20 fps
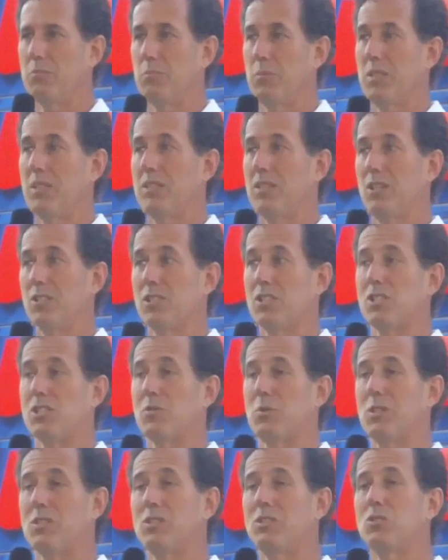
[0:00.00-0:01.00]
but He tells
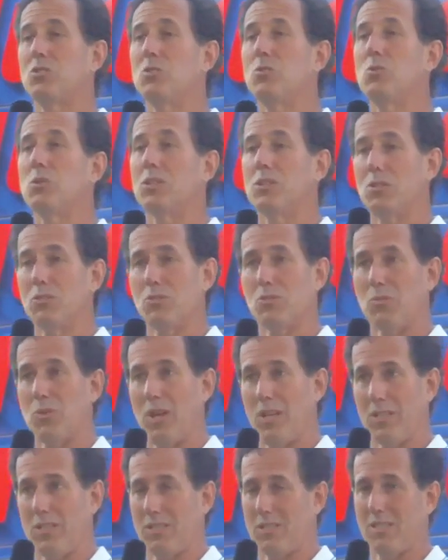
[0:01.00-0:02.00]
us what to do with those
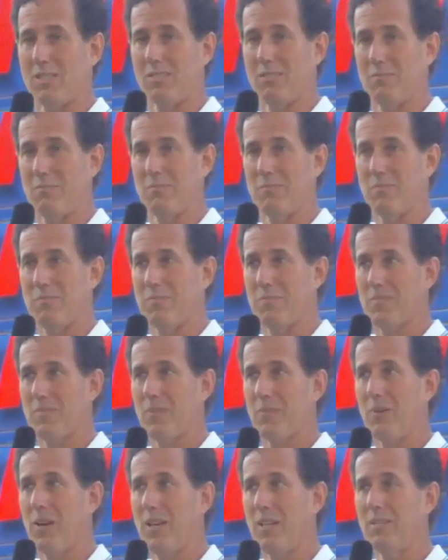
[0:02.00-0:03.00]
rights.
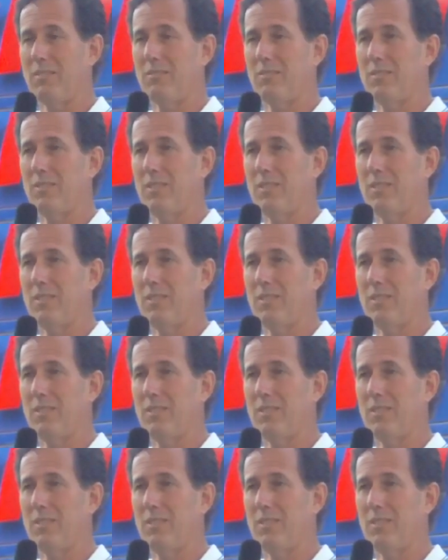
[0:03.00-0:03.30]
Right?